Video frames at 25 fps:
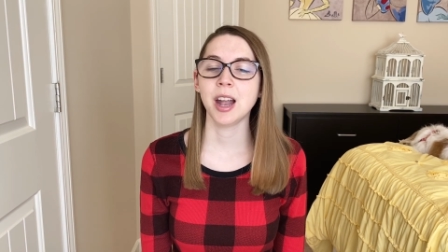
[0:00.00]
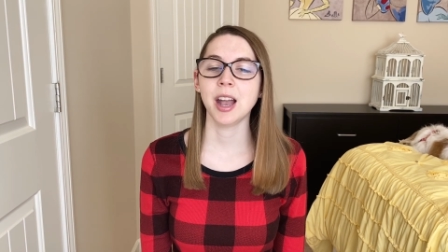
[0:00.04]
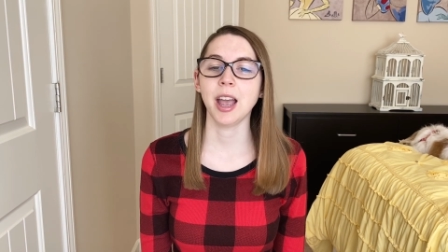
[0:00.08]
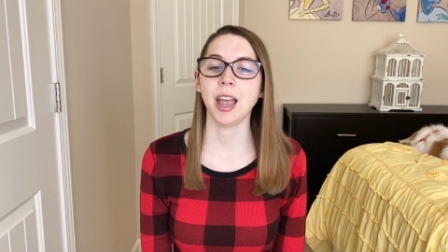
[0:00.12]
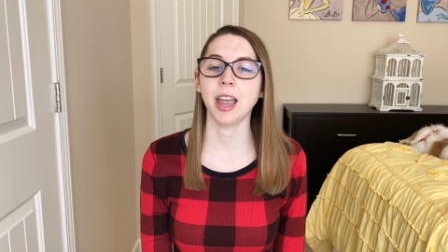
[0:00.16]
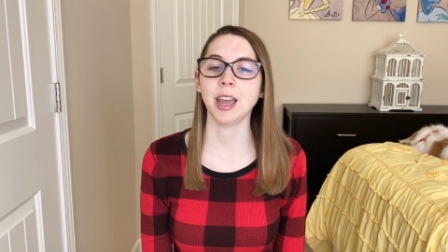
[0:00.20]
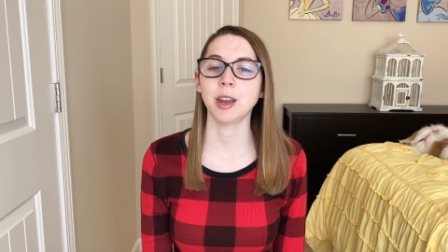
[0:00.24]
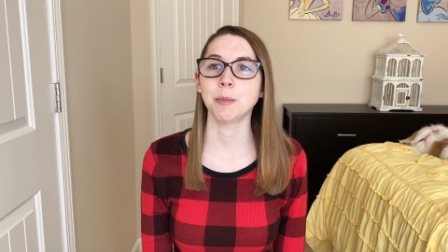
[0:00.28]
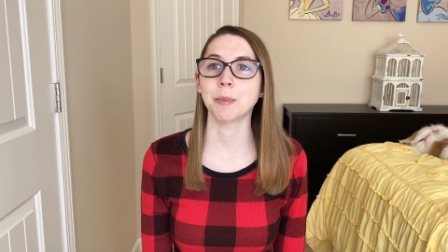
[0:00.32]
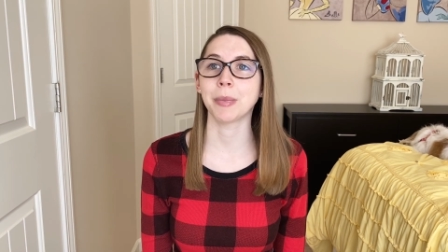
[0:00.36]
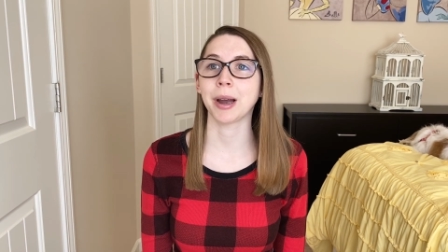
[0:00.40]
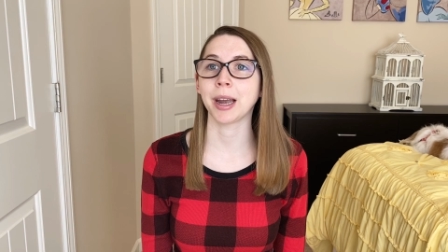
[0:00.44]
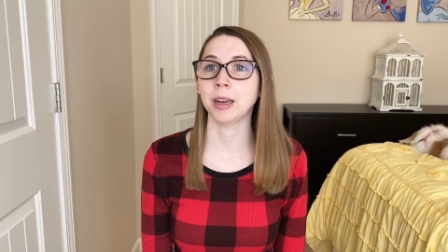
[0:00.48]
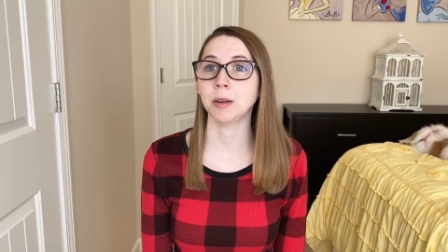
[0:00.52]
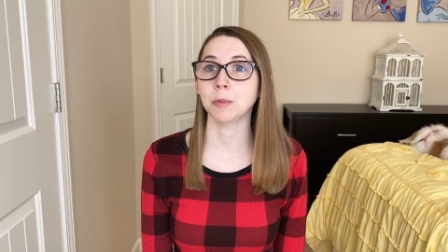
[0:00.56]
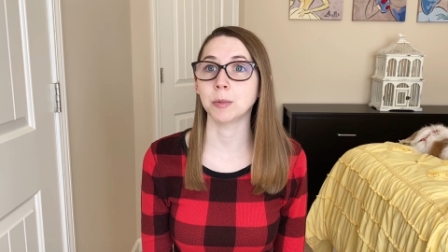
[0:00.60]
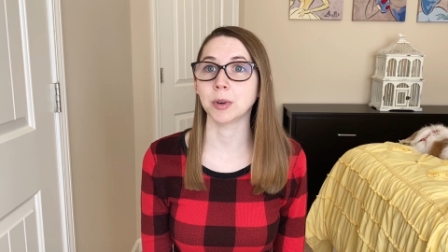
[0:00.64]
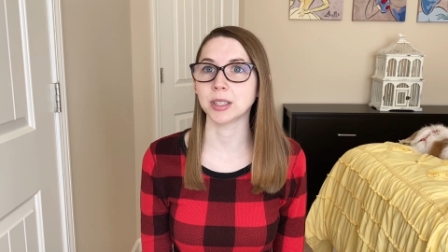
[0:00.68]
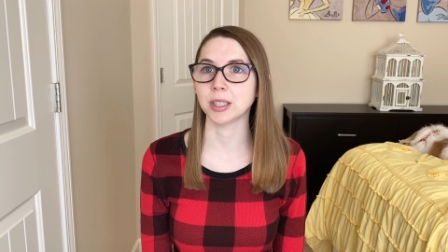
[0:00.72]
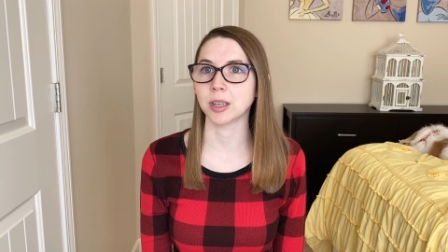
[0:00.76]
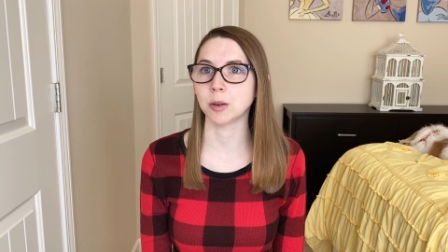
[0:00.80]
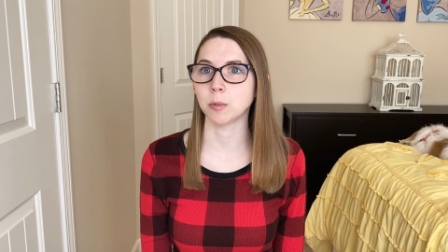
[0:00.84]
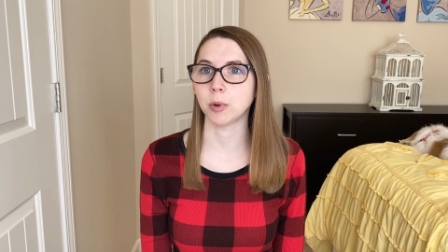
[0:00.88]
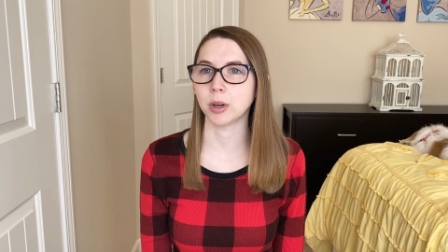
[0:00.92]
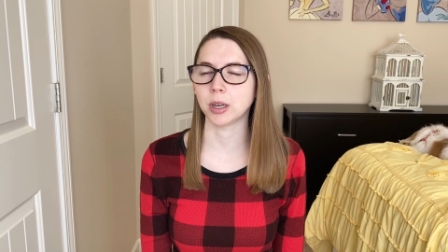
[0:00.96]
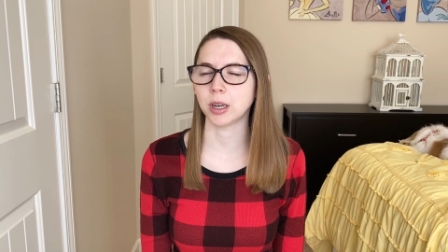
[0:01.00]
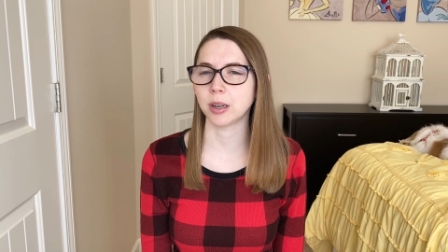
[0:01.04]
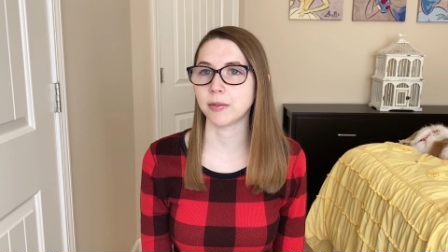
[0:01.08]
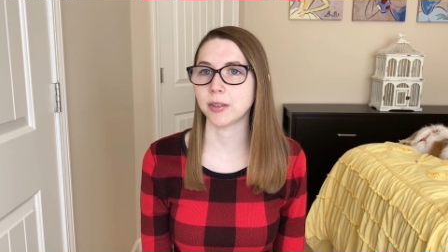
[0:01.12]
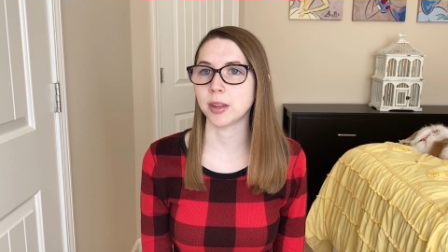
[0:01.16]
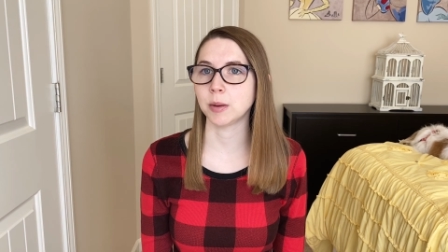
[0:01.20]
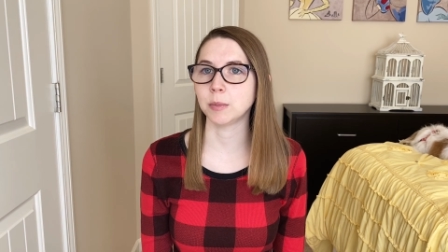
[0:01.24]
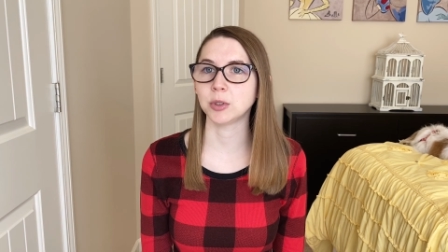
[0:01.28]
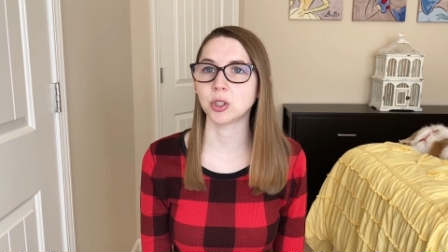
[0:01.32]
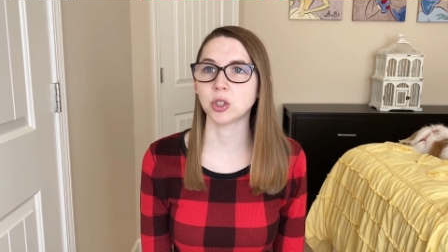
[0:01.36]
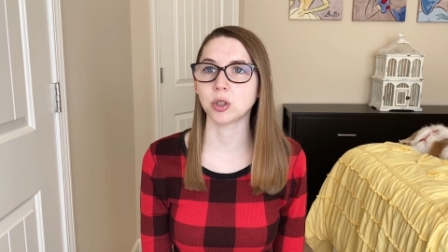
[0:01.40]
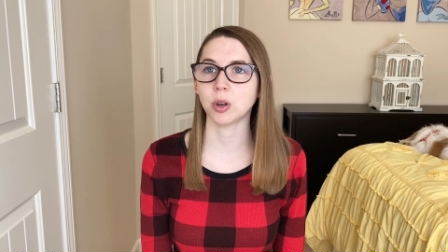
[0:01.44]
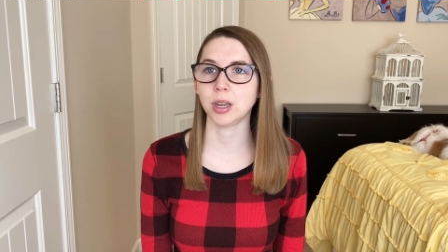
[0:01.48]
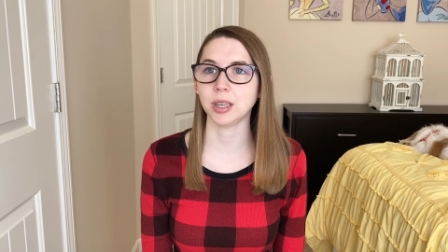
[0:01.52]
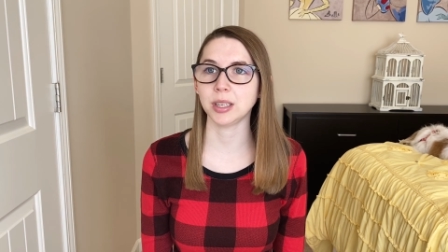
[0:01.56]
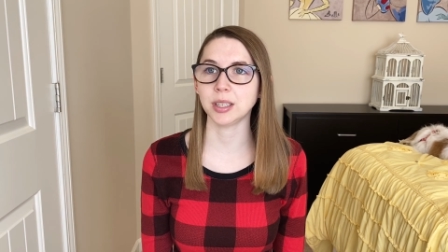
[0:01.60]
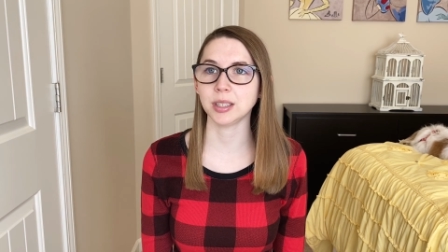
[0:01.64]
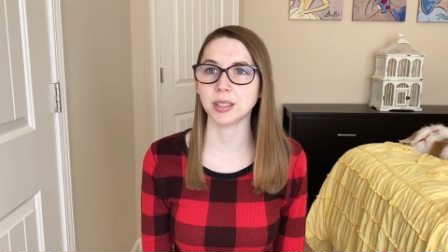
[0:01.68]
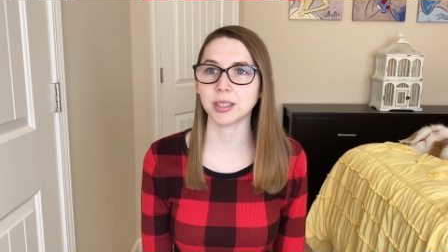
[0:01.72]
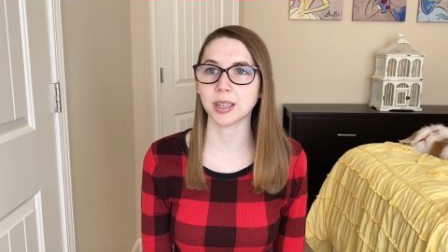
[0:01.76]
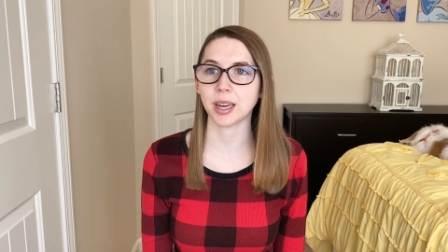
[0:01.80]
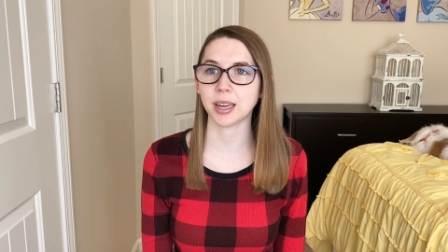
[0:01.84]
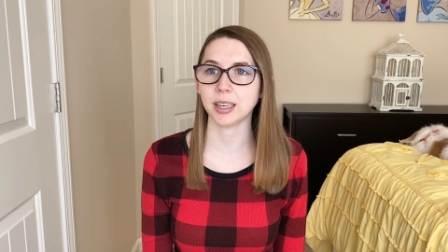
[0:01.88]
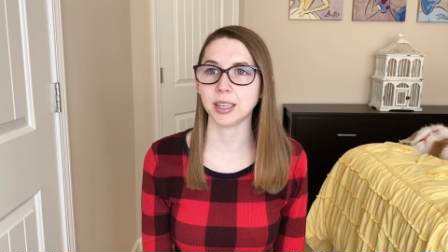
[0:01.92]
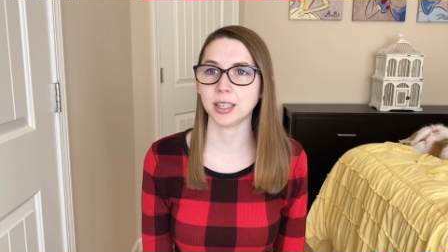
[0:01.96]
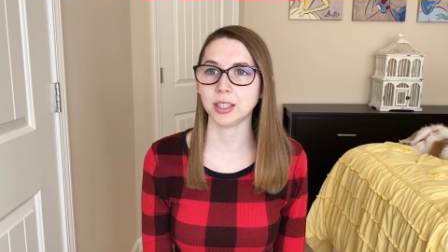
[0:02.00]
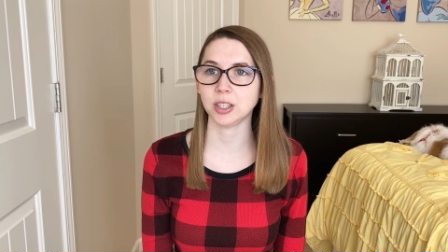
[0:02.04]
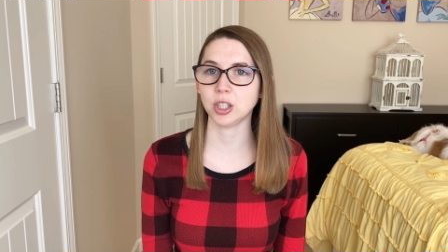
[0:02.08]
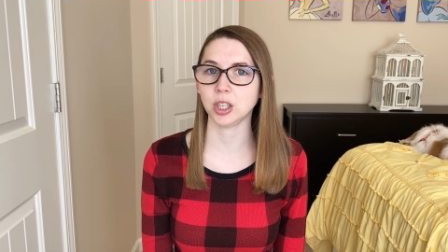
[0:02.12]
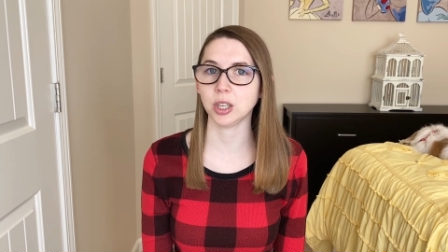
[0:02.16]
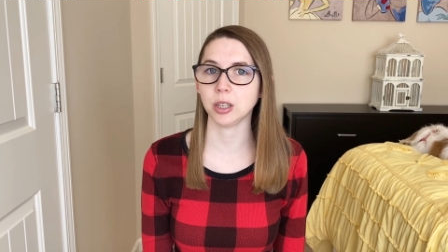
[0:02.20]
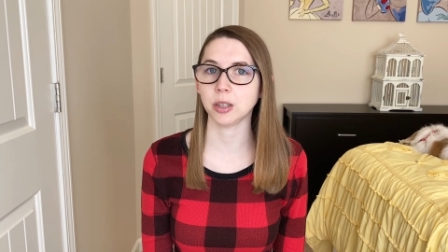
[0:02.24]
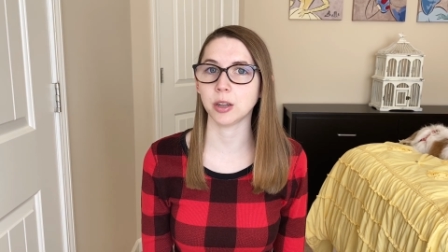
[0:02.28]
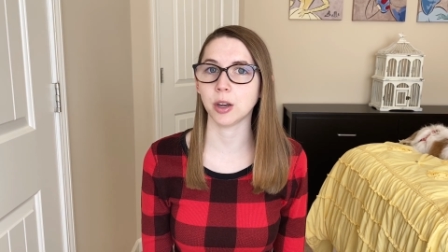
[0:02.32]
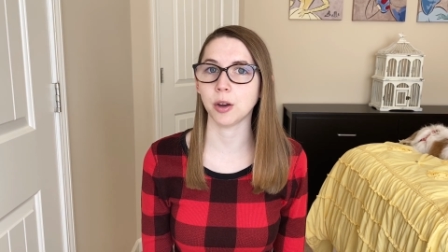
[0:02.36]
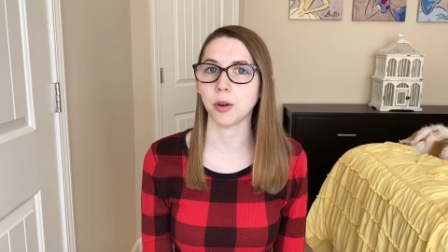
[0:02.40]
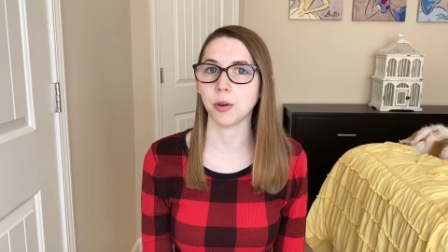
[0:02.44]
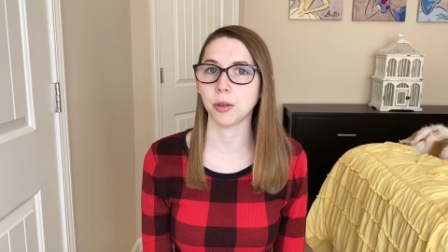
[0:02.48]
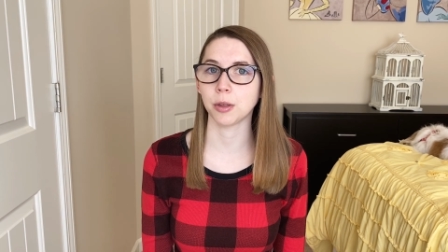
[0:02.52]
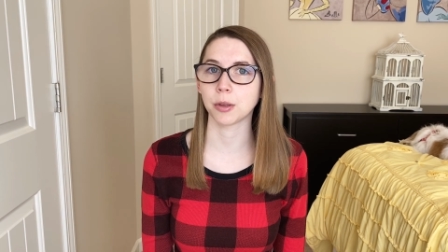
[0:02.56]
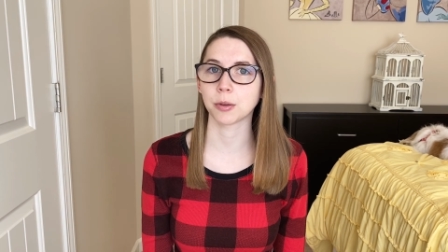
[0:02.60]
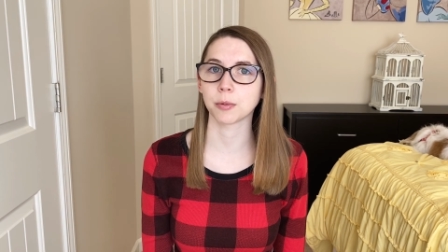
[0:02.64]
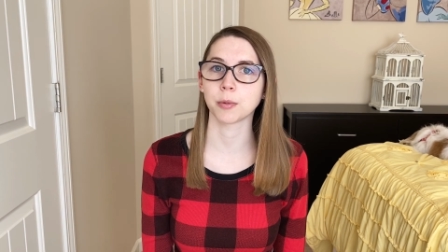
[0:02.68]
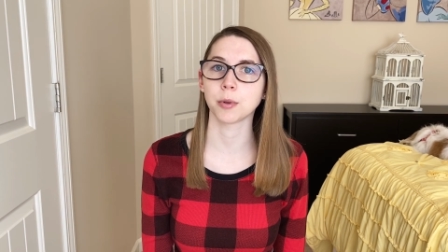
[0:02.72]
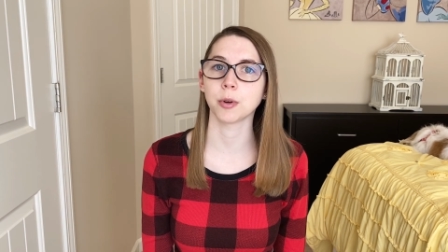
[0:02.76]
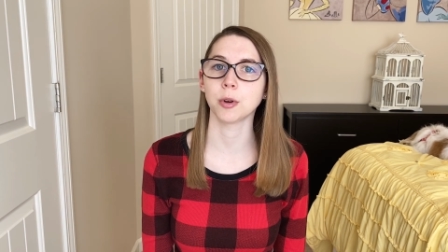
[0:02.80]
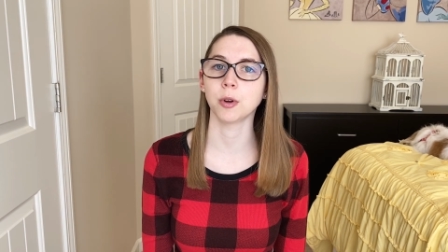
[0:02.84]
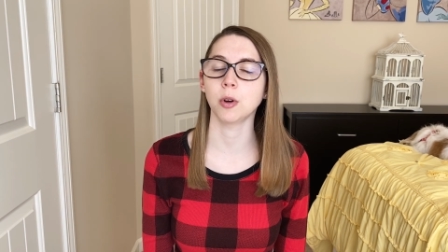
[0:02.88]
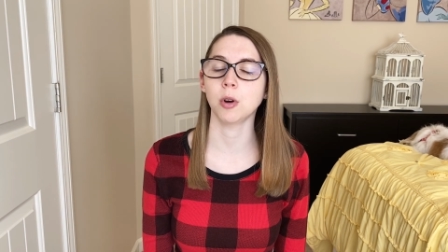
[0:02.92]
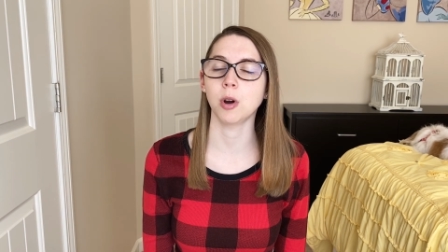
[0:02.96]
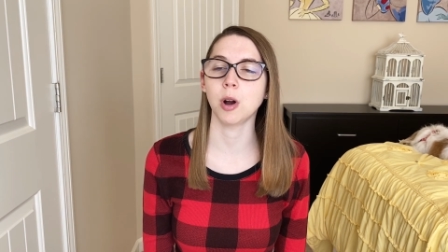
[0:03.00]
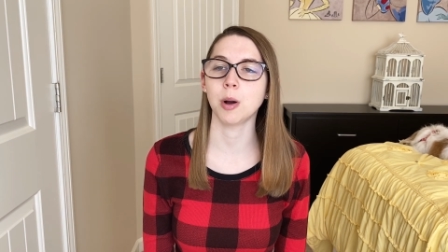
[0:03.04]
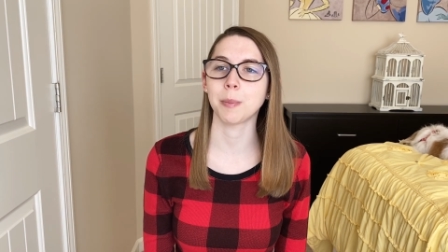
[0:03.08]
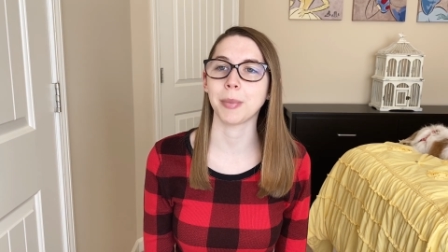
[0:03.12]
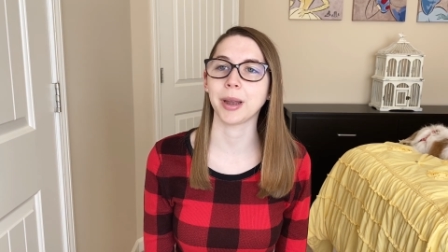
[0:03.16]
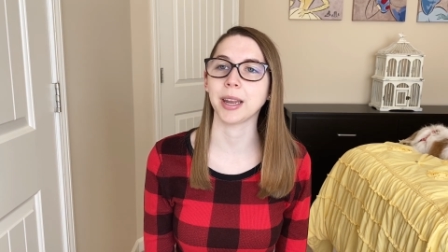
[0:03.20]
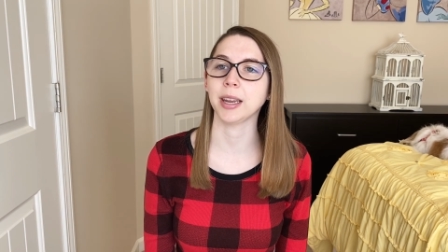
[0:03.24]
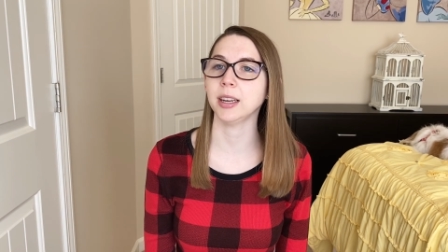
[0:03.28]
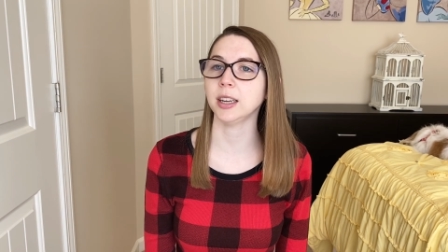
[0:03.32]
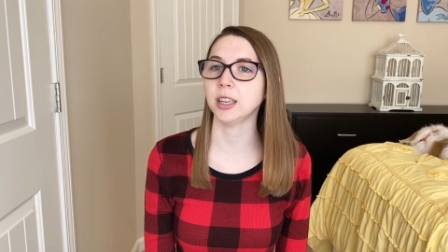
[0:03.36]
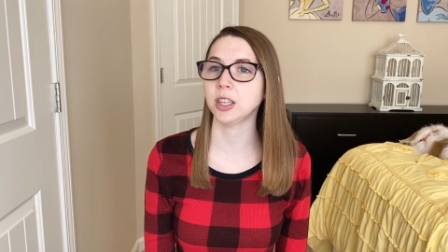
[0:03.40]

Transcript: and mine wasn't one of them. So I decided to go through my